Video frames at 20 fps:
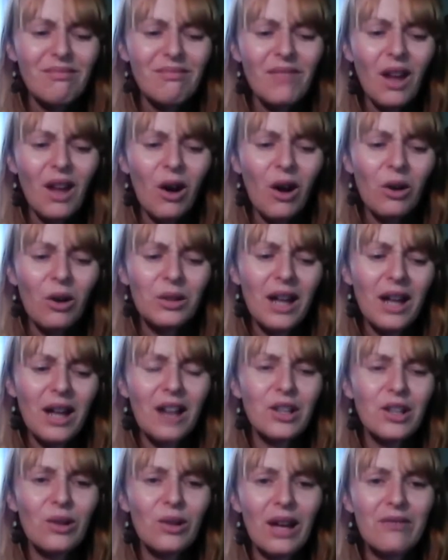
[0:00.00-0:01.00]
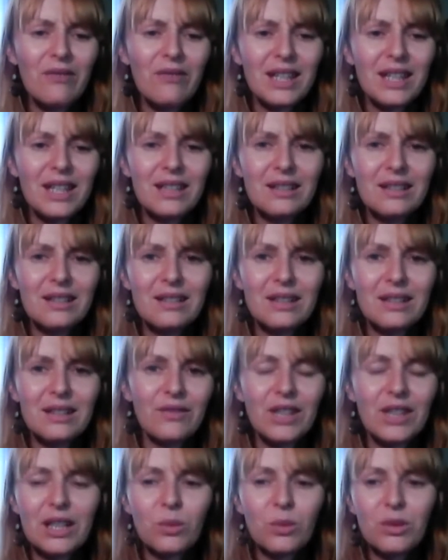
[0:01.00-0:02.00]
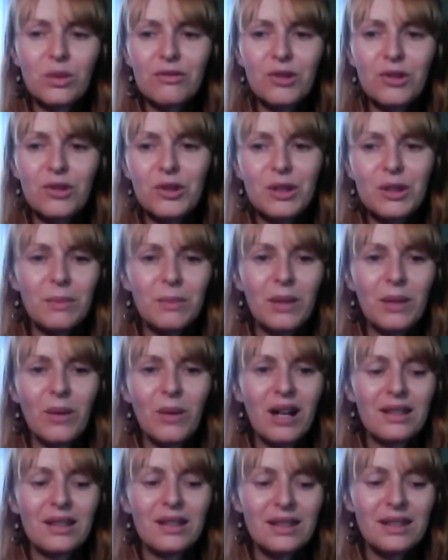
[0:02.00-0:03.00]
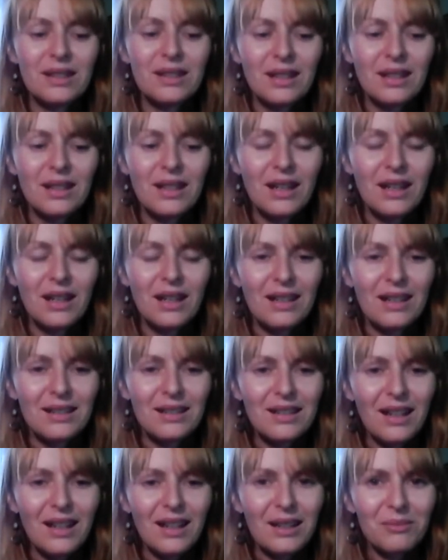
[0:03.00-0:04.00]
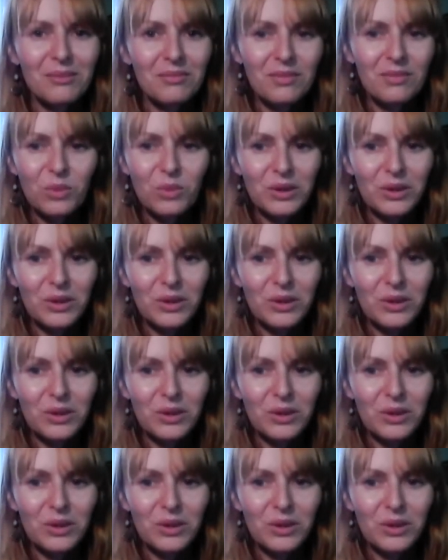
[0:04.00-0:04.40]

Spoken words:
oh yeah, I don't like vegans, a vegan was rude to me once. And it's like, was